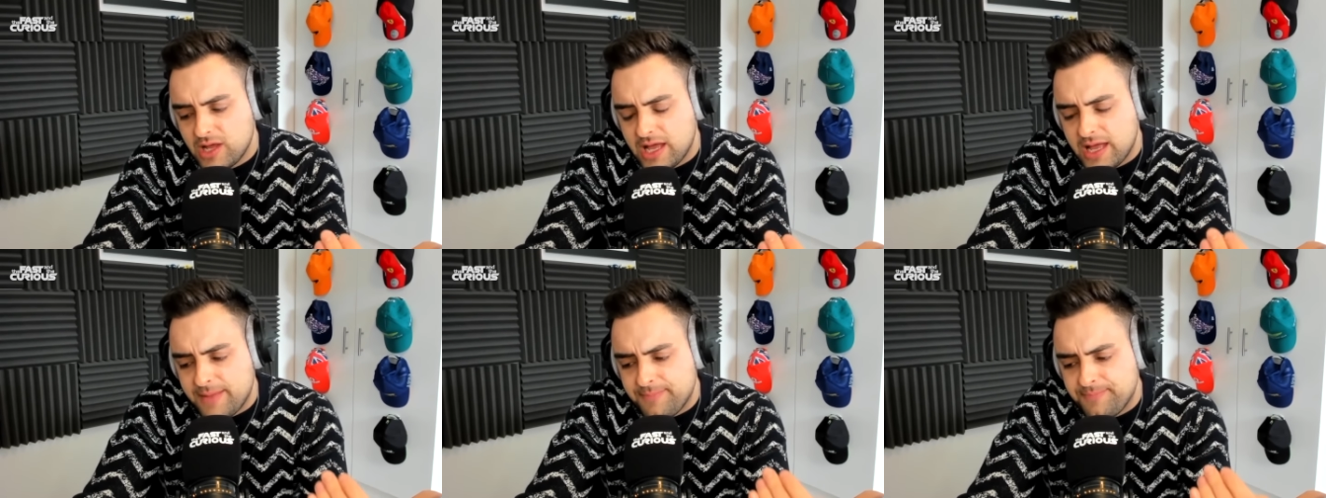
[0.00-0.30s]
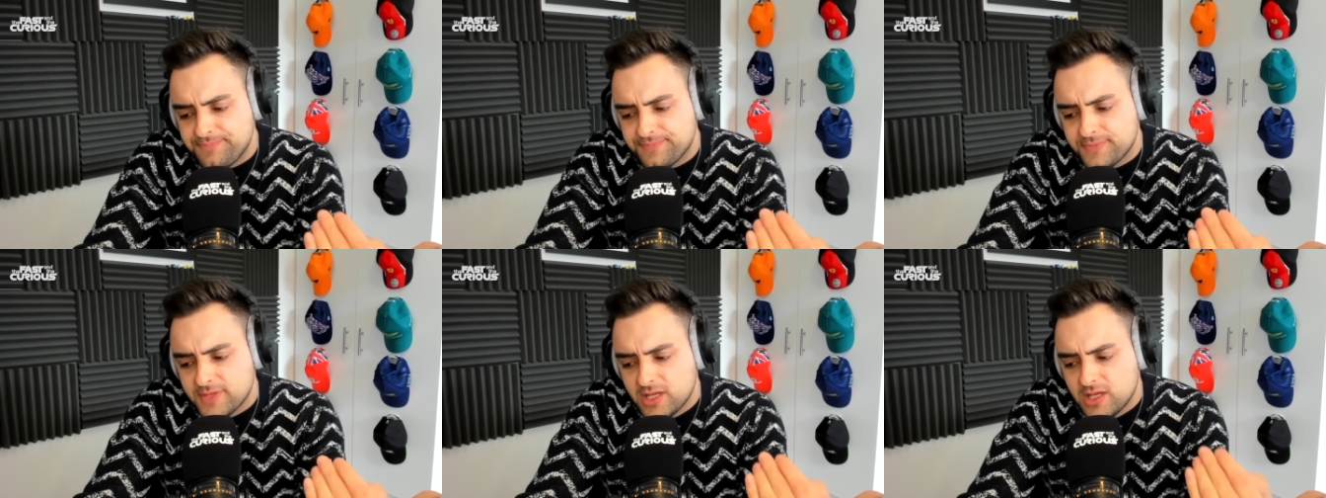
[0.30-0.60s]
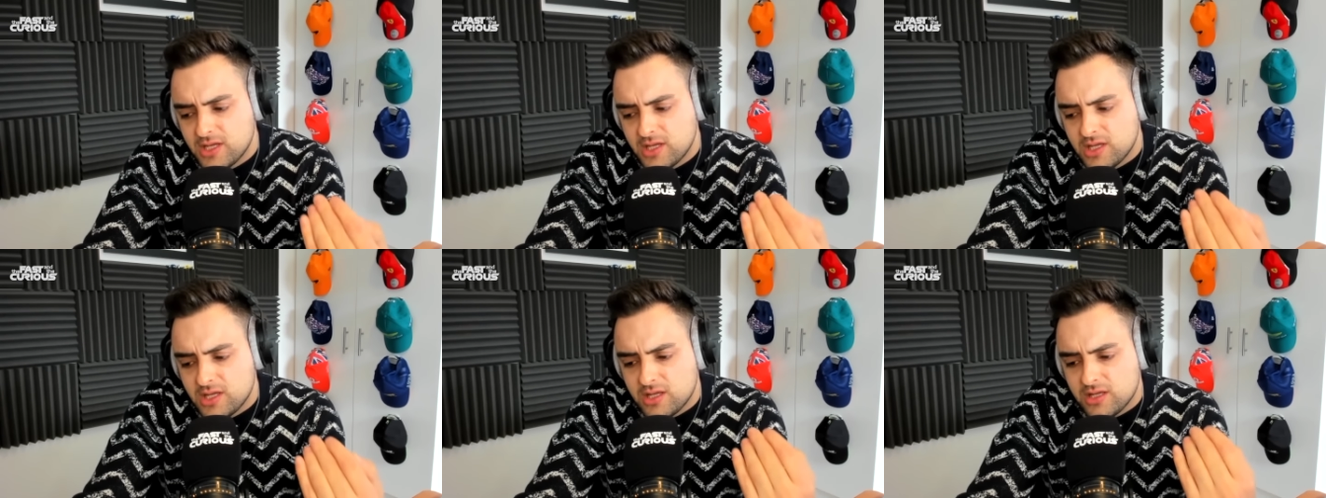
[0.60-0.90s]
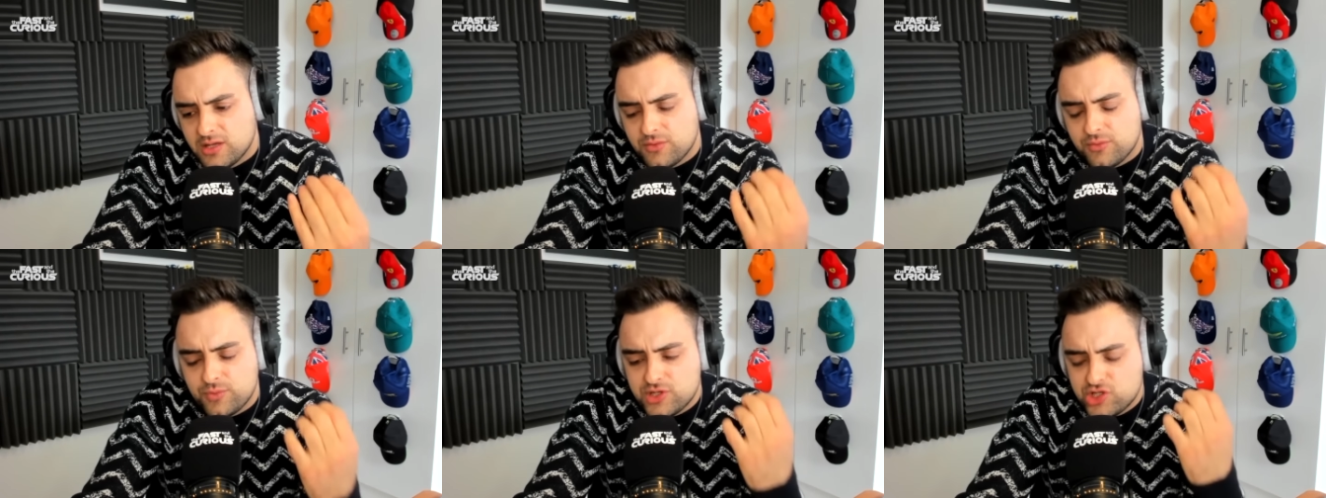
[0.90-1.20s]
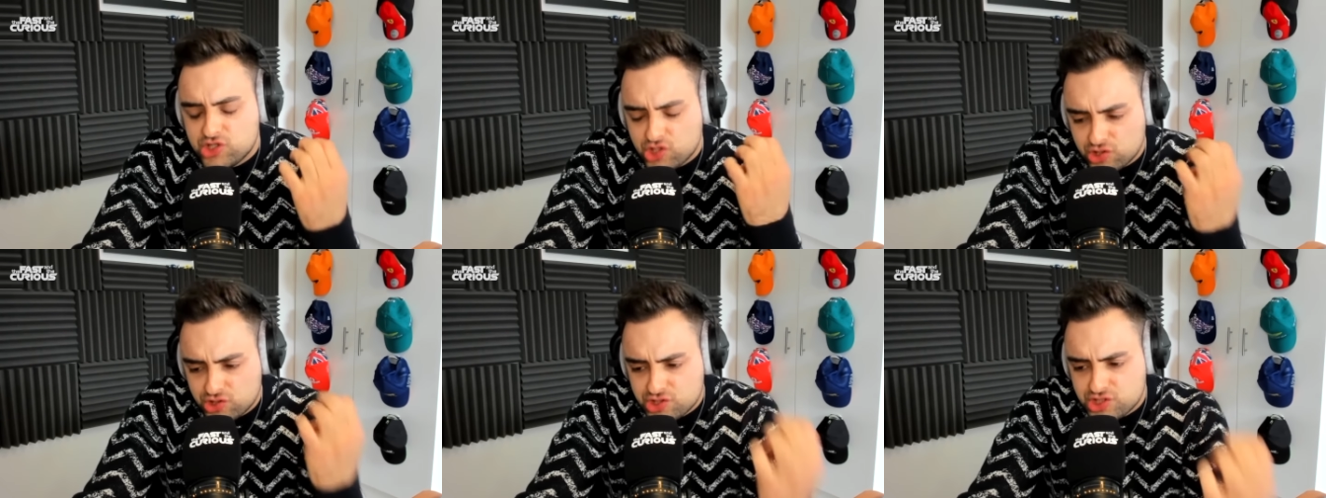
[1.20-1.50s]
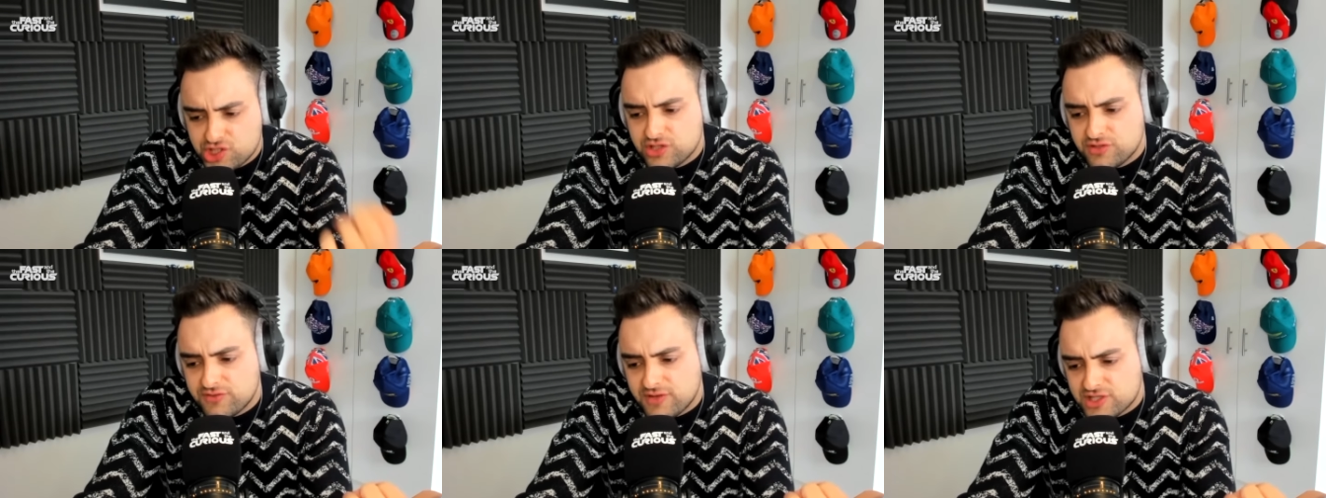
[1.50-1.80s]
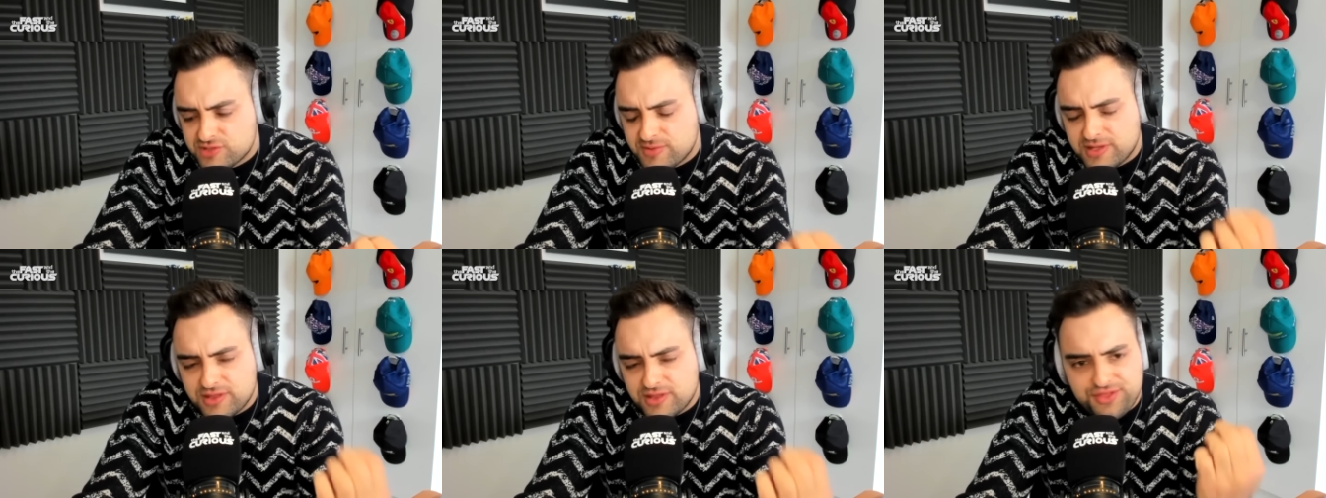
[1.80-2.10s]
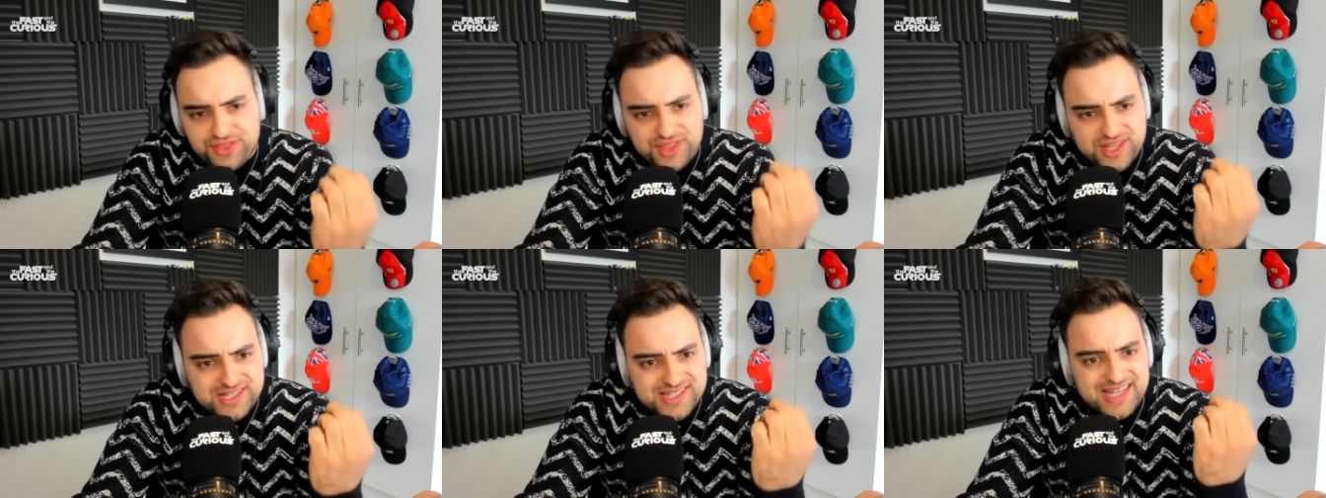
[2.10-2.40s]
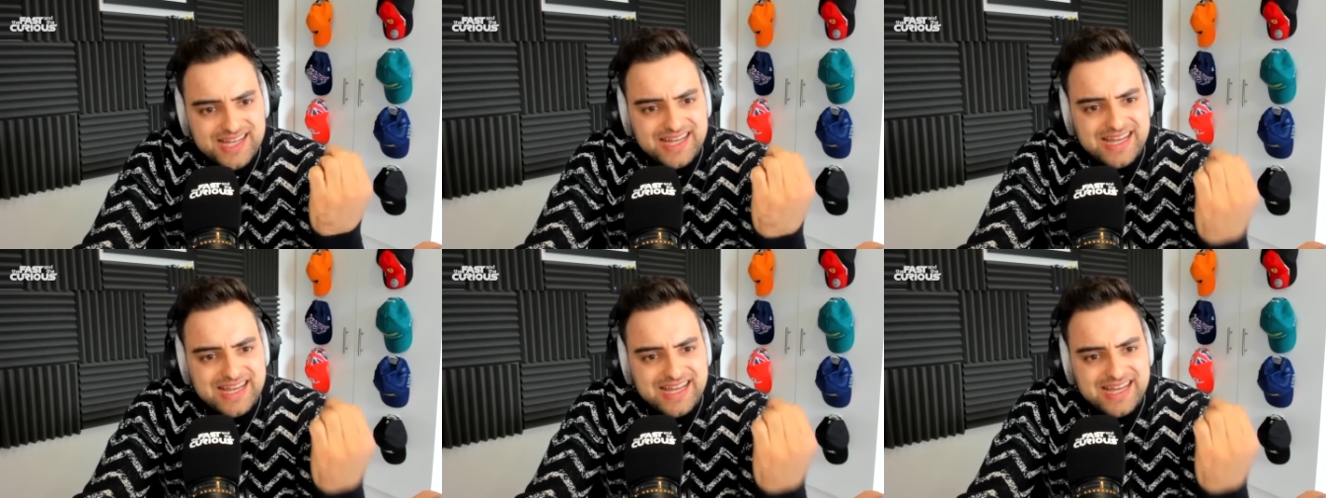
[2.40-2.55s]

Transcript: Um, we shouldn't underestimate the things that